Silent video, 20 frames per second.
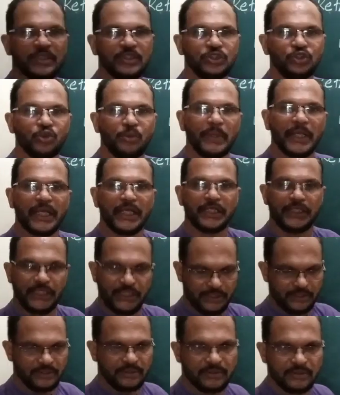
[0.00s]
you may get
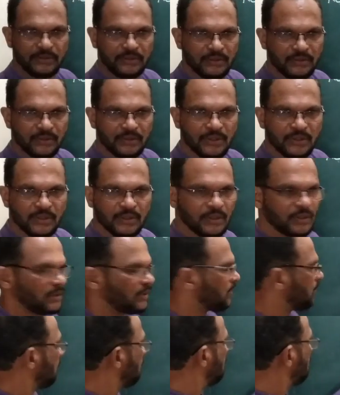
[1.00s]
D.
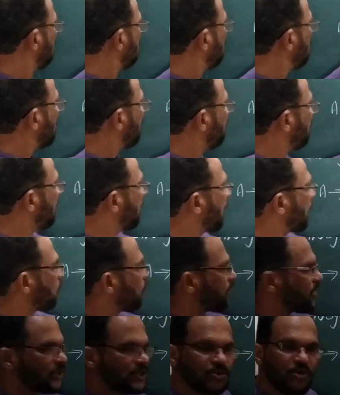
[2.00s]
But we
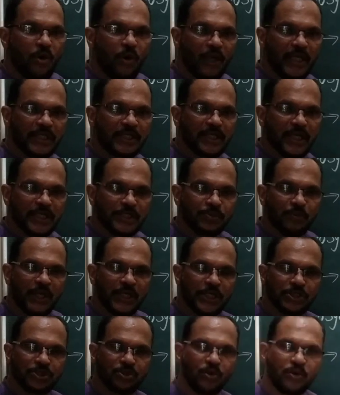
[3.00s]
cannot just call it as what
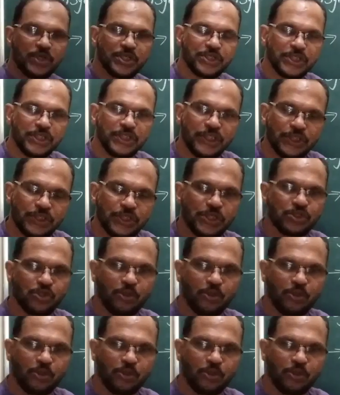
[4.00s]
is called a synthesis